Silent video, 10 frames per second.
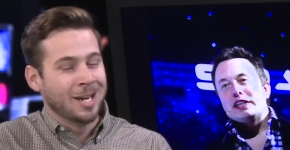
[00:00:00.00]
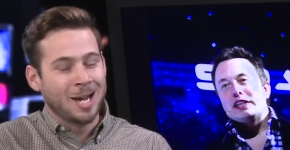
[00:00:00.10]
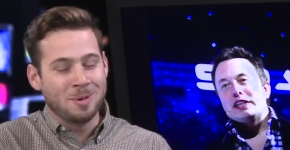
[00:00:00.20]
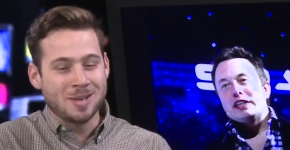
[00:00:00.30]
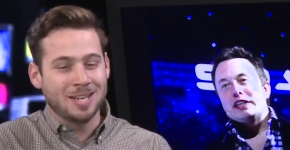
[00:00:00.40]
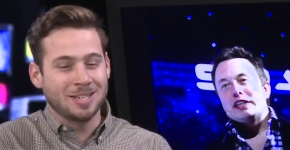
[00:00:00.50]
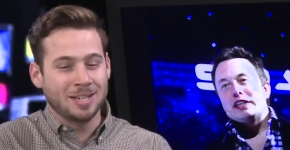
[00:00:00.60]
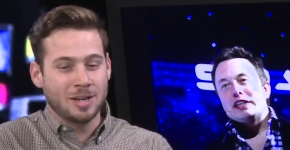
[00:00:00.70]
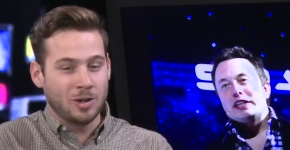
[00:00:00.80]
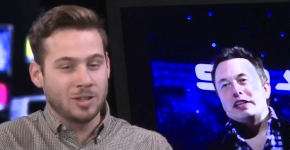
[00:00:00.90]
Speaker 1: I mean,
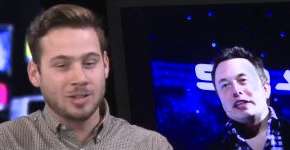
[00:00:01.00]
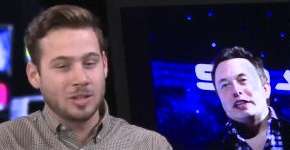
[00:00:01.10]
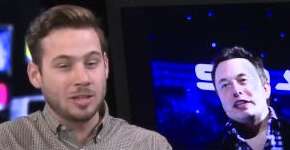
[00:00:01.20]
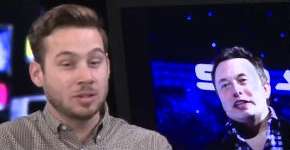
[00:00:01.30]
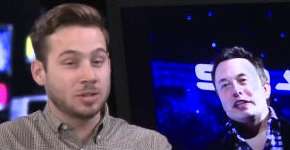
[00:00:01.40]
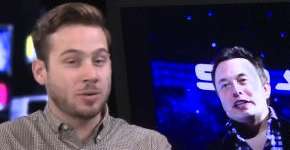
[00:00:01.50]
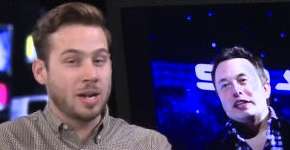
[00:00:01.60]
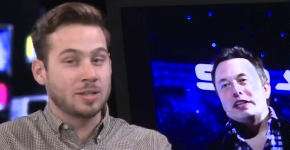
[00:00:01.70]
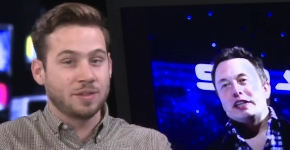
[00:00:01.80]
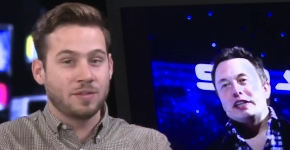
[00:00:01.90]
no, it, it's
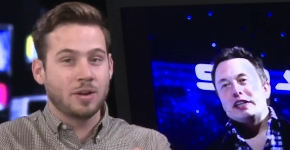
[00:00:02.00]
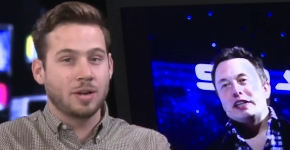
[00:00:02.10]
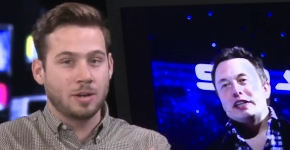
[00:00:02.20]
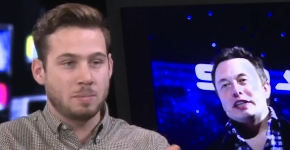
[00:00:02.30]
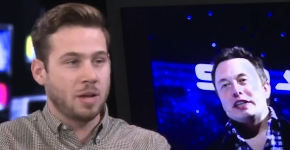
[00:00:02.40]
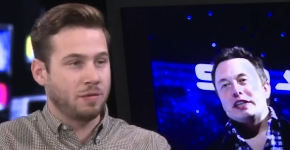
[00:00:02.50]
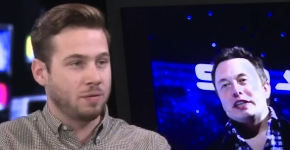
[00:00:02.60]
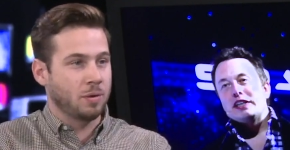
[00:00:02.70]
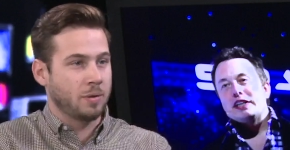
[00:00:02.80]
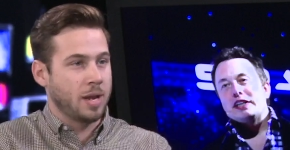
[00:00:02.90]
great. It's a very good
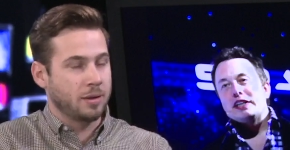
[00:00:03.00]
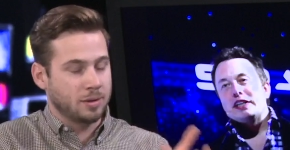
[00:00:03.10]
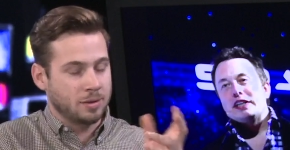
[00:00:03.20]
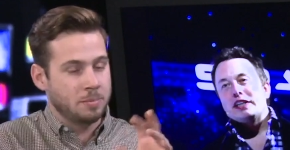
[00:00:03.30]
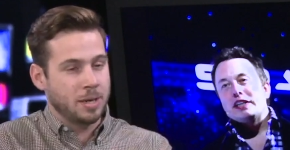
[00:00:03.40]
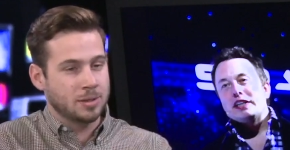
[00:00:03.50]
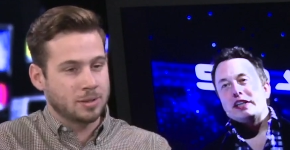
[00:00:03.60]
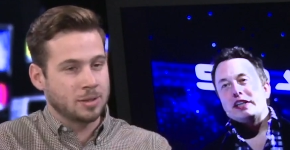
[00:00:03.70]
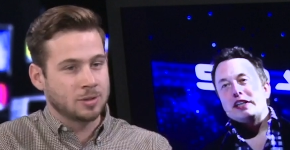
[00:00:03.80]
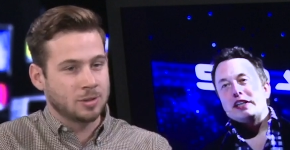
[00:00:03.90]
metaphor, right? And it
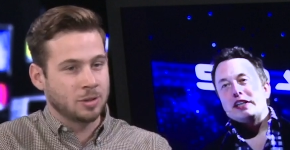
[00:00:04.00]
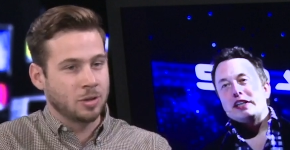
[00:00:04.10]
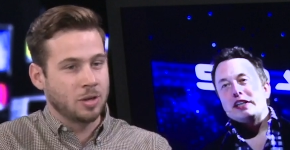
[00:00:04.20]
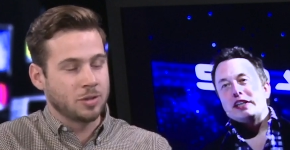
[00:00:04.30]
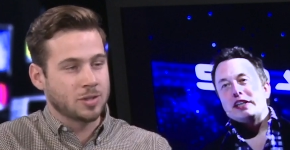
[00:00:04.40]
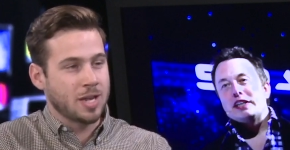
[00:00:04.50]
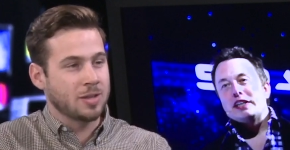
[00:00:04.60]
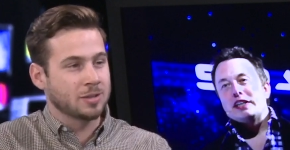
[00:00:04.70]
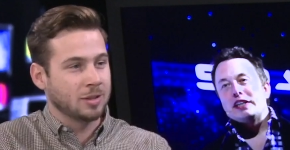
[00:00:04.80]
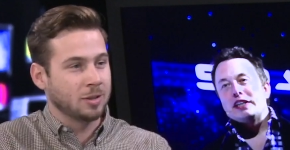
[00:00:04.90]
makes us, you know,
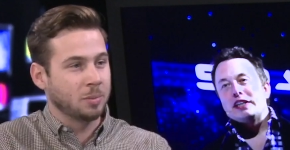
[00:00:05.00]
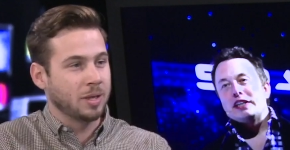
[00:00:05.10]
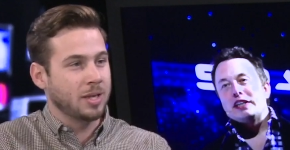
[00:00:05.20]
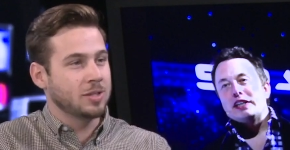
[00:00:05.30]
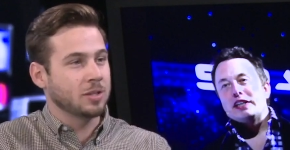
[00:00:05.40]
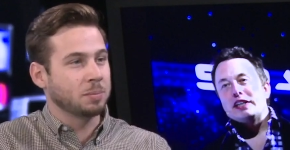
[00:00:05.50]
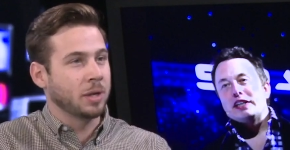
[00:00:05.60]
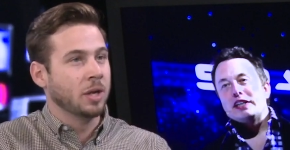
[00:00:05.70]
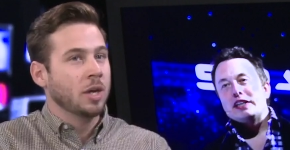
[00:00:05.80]
understand this a little bit easier. But